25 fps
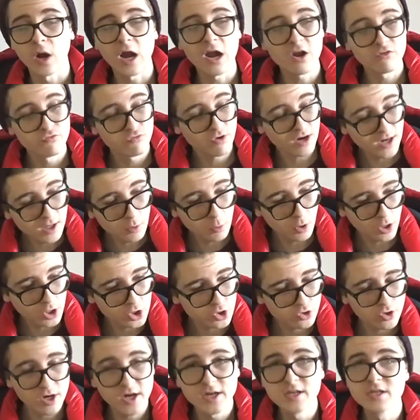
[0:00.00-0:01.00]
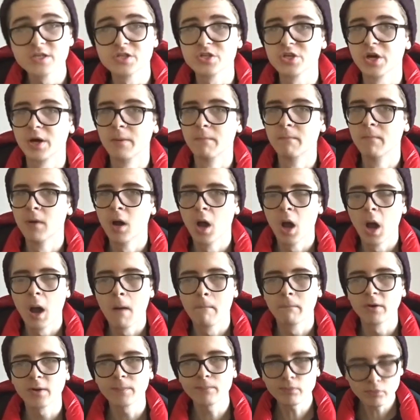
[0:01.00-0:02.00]
I really want to try some.
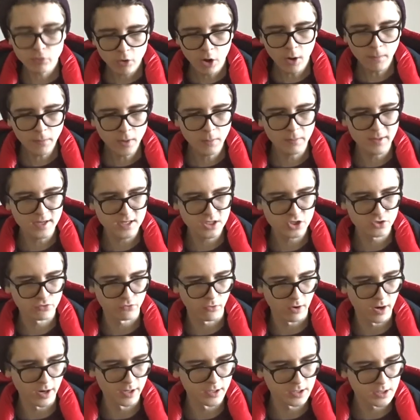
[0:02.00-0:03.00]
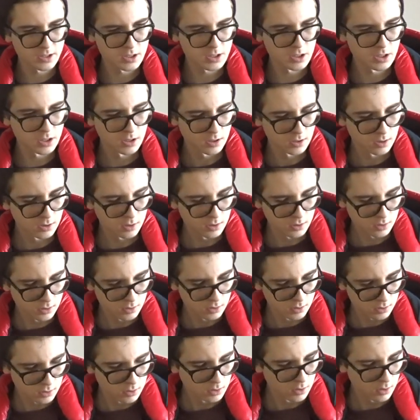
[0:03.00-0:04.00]
But the problem is, right,
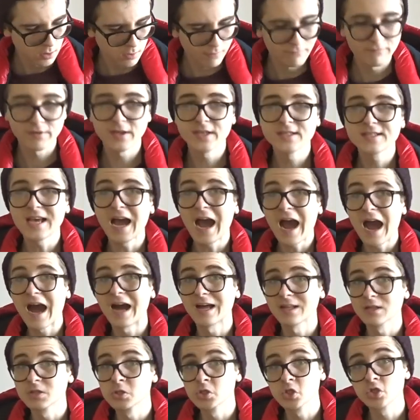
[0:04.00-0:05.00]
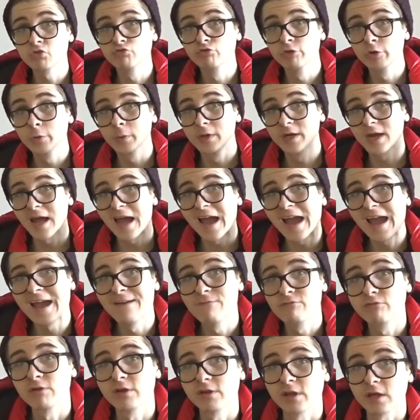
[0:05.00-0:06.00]
these hands ruin
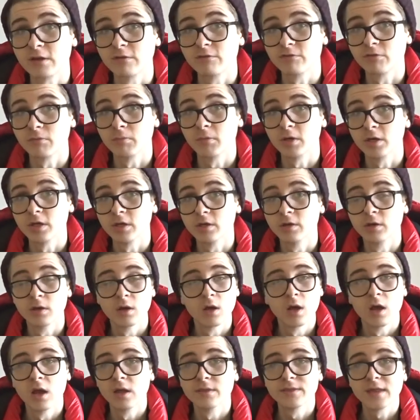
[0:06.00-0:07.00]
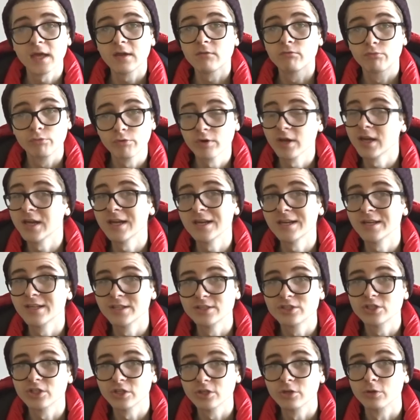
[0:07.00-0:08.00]
everything for me. They
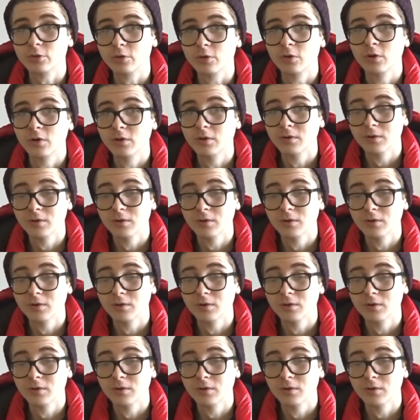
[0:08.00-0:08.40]
really do.